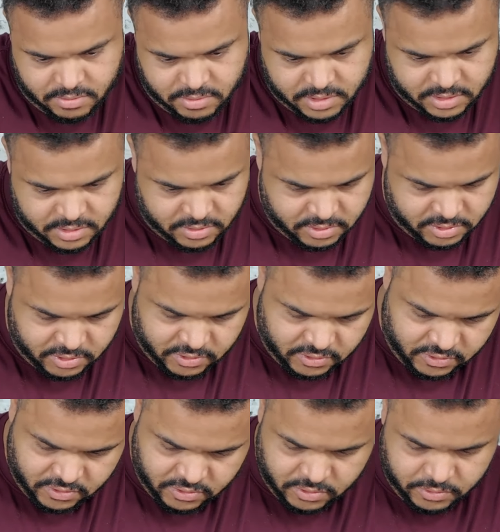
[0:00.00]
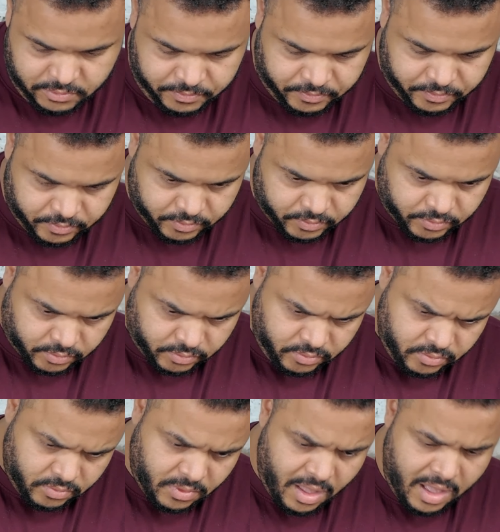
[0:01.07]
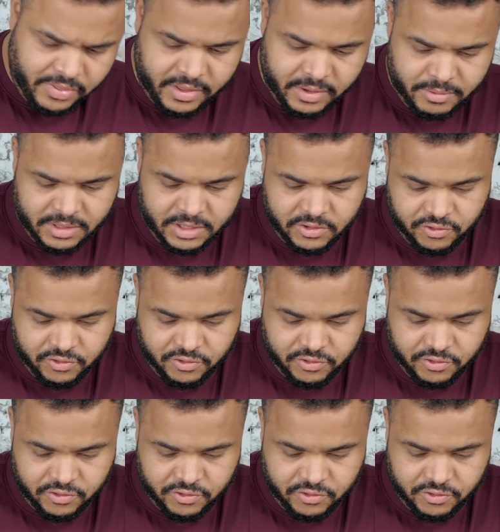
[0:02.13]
what I'm going to do, I think we need